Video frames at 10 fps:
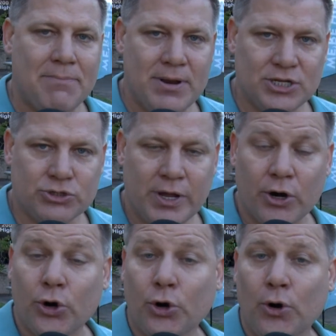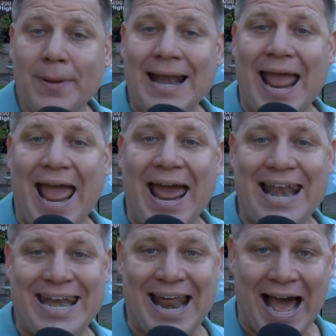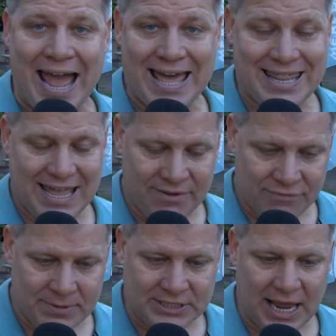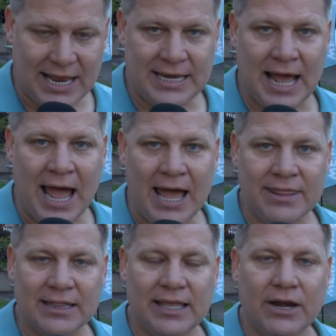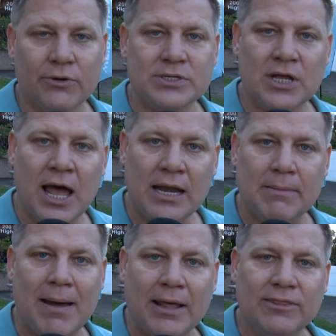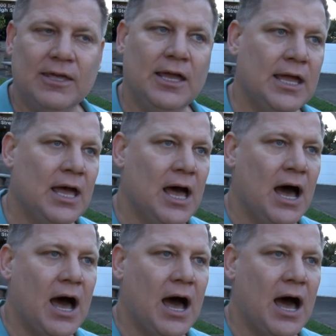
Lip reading: Administrator Herman Andaya, the infamous Andaya that later resigned, about the